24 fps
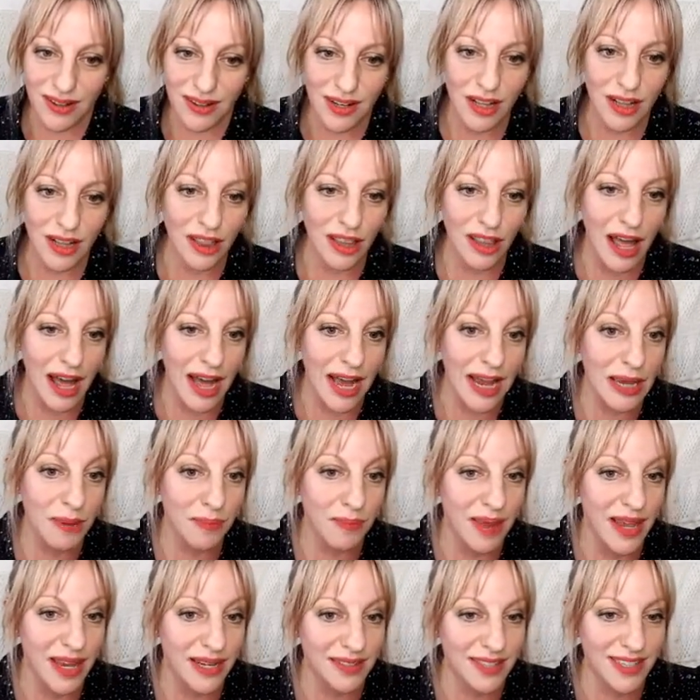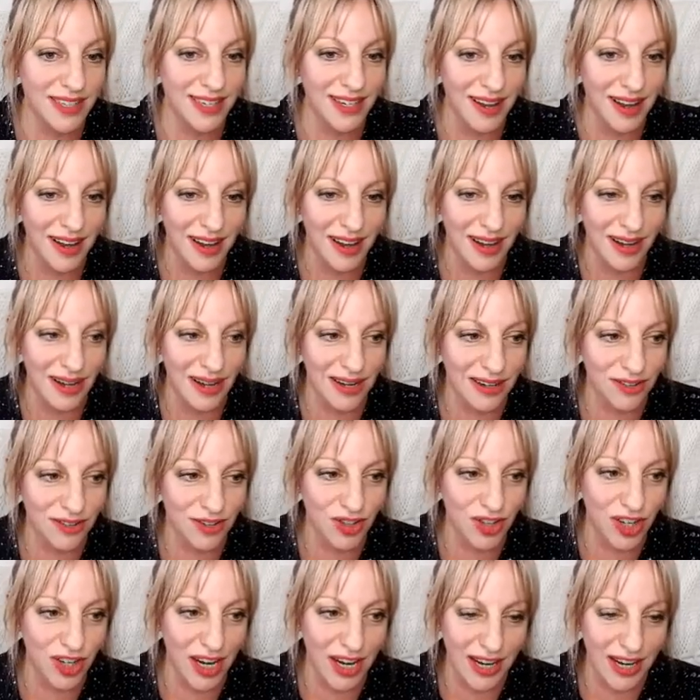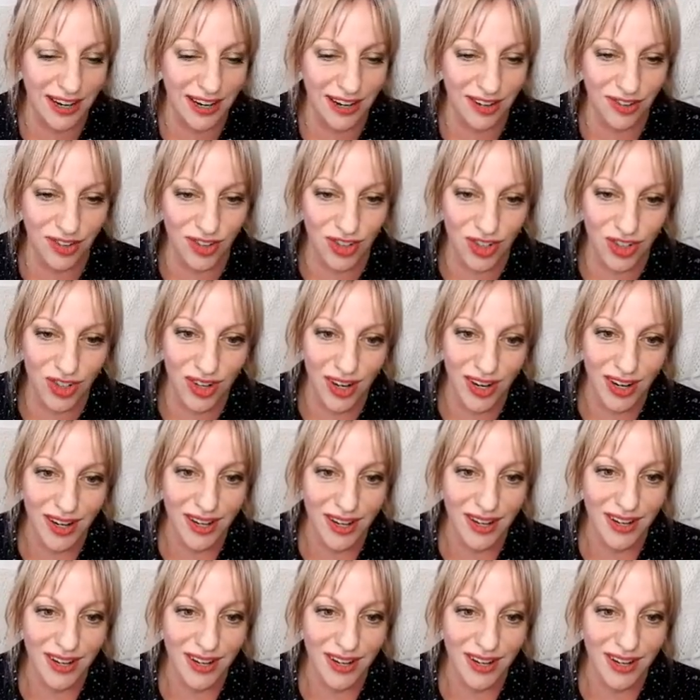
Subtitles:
climate change